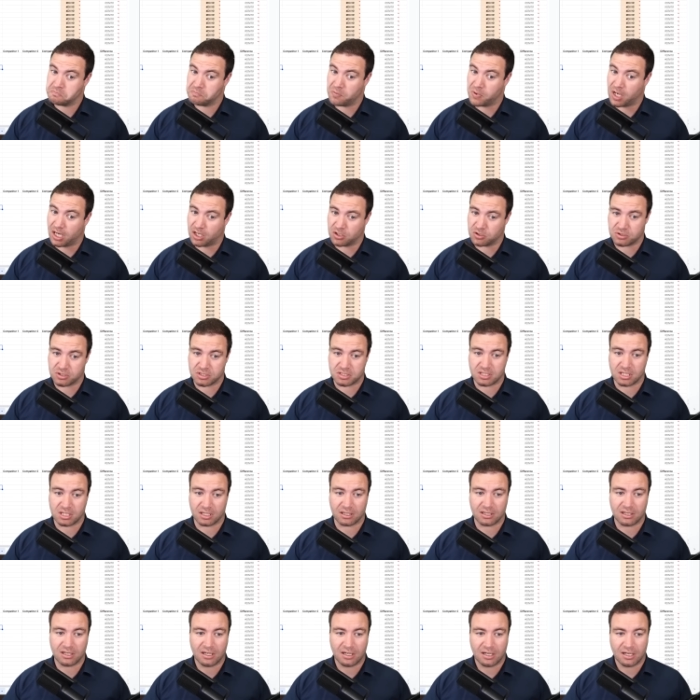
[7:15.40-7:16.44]
Interesting.
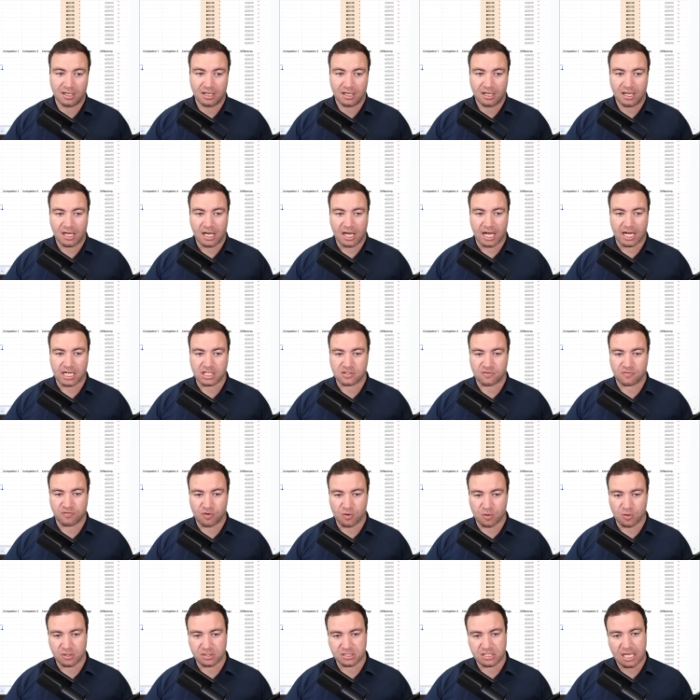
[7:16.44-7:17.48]

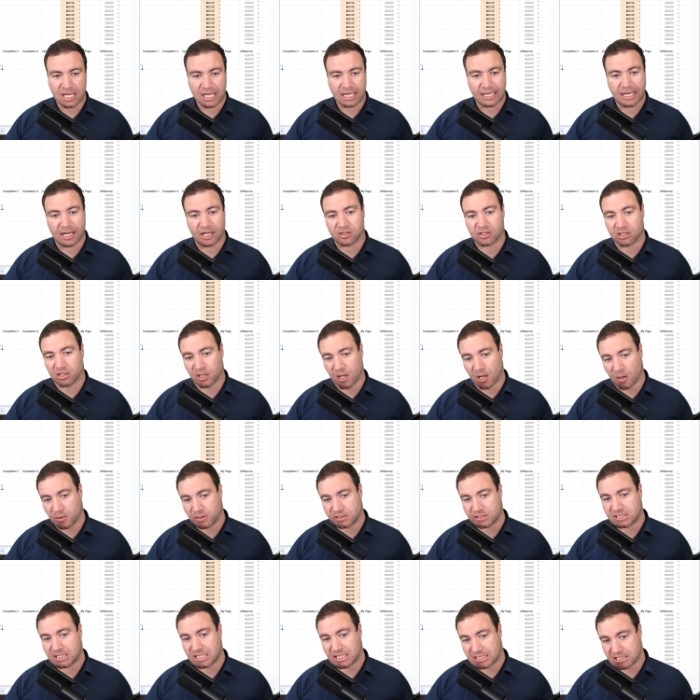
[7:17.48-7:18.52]
H4s, now the
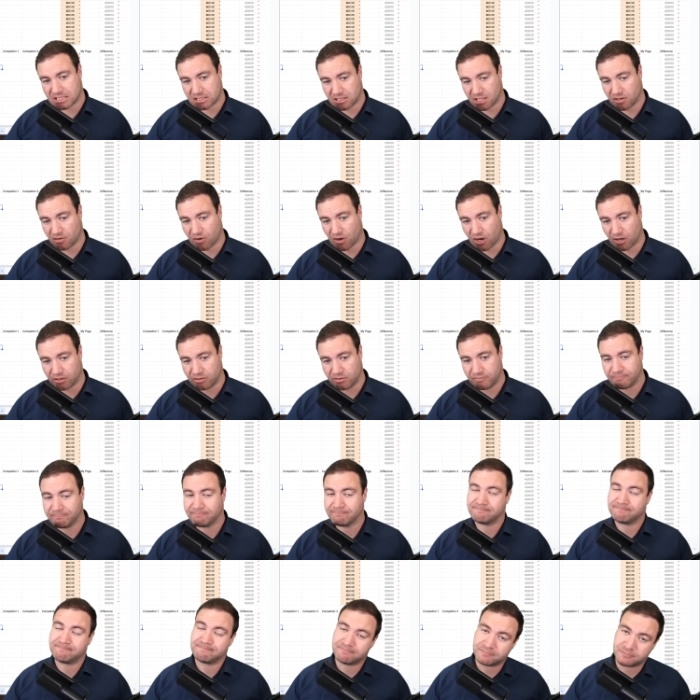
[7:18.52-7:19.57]
lowest is zero
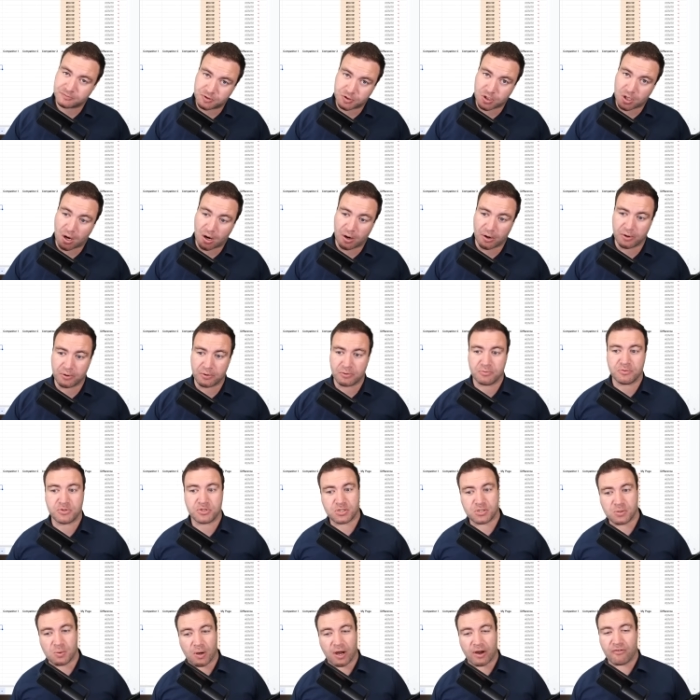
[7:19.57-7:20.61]
so,
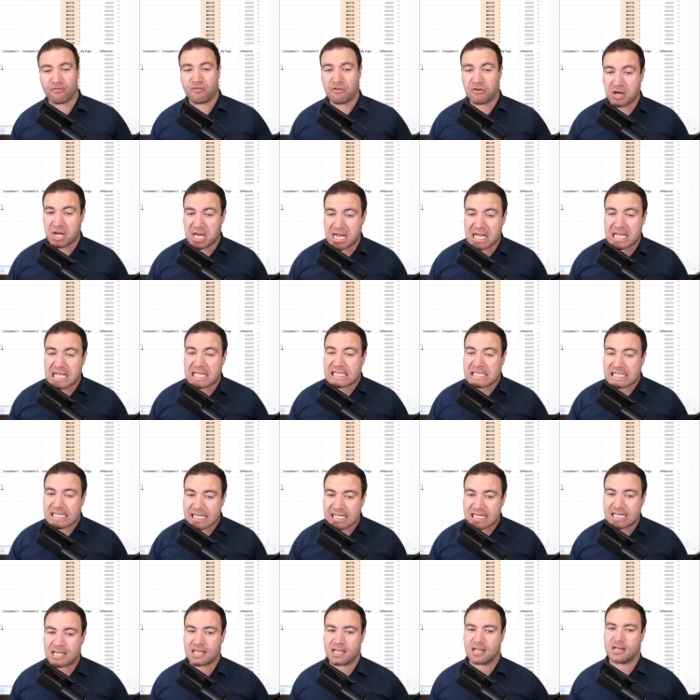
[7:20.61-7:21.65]
do I really
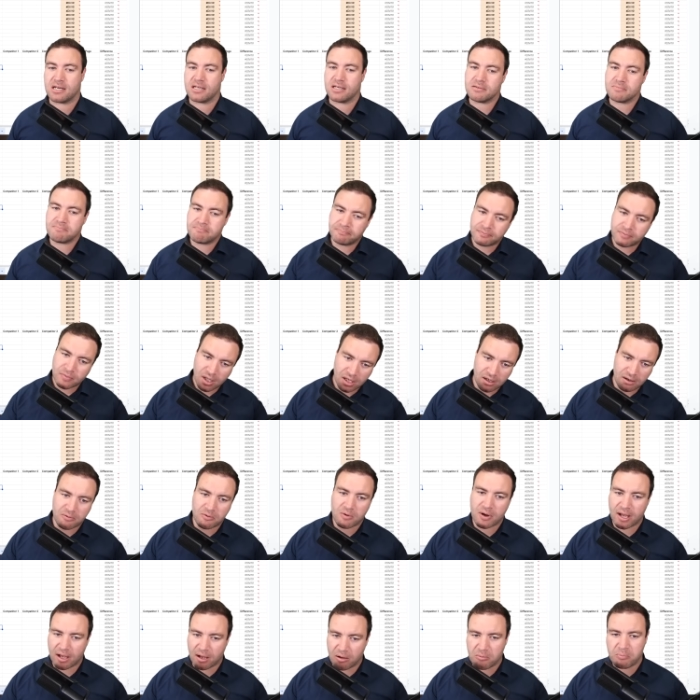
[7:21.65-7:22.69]
need it?
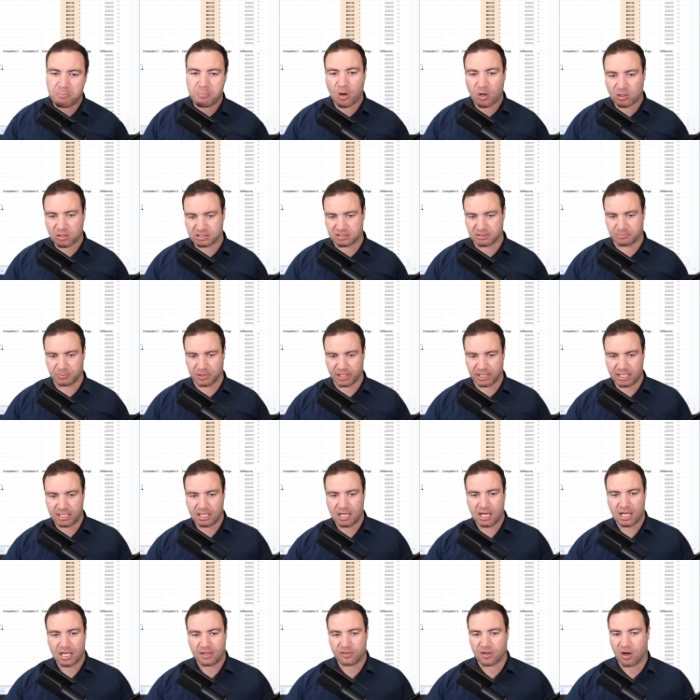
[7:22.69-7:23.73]
Well, possibly.
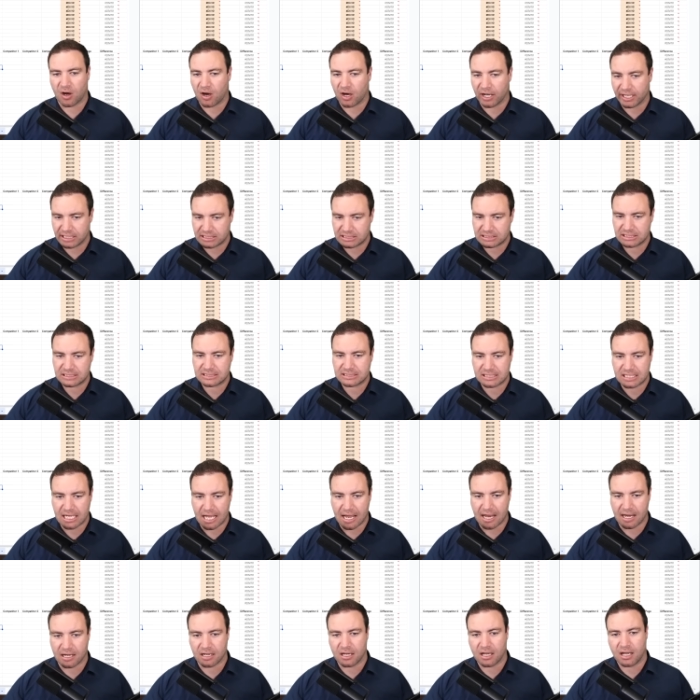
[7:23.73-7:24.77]
The highest is
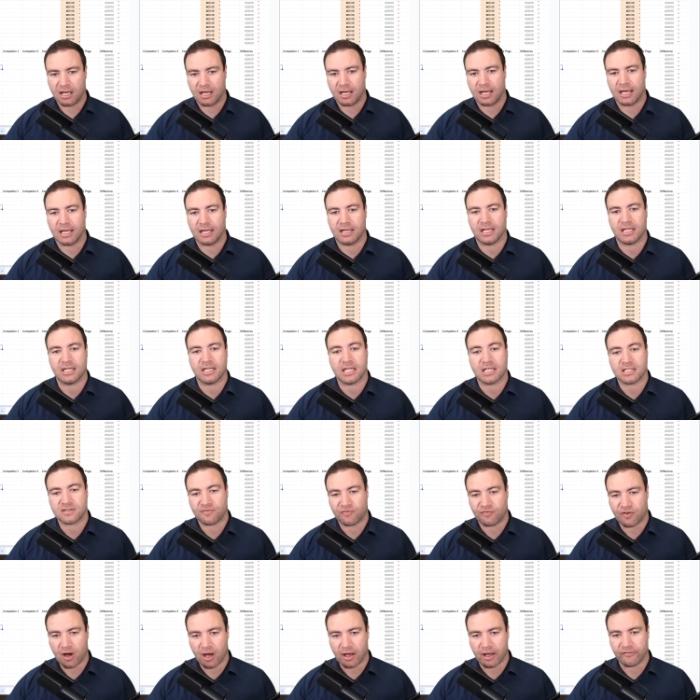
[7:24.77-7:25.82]
10, and then that's
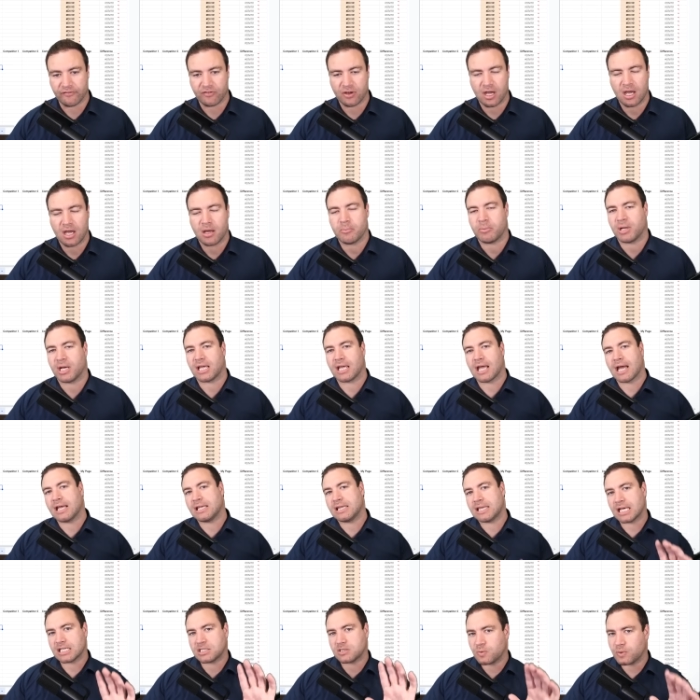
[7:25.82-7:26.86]
5. But again,
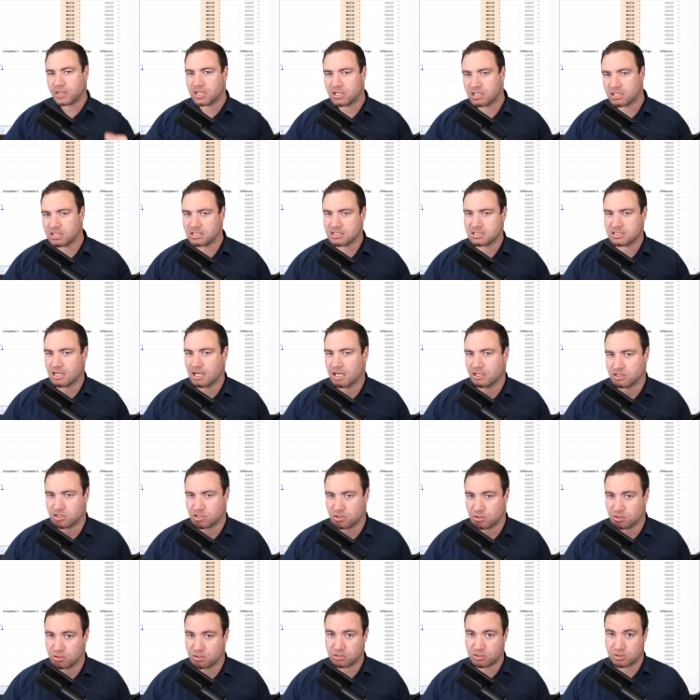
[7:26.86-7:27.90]
that's where you can start to
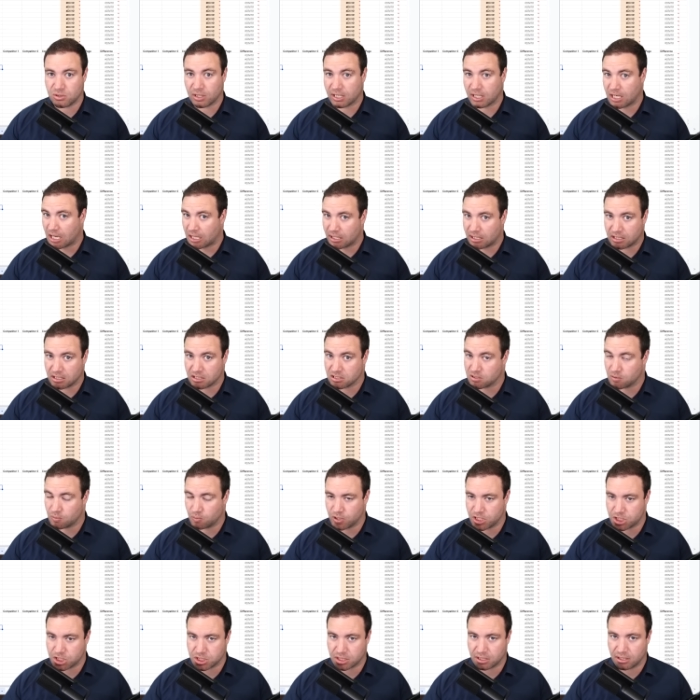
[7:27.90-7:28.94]
use your gut
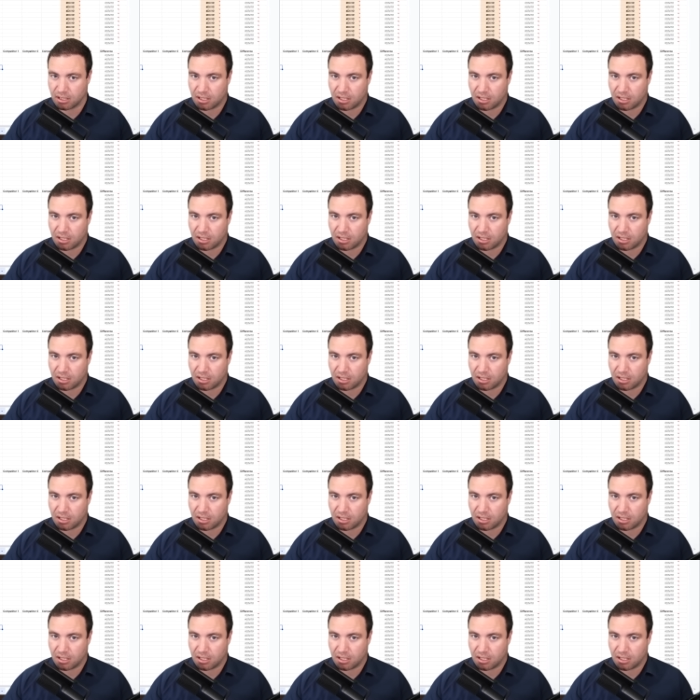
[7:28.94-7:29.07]
intuition.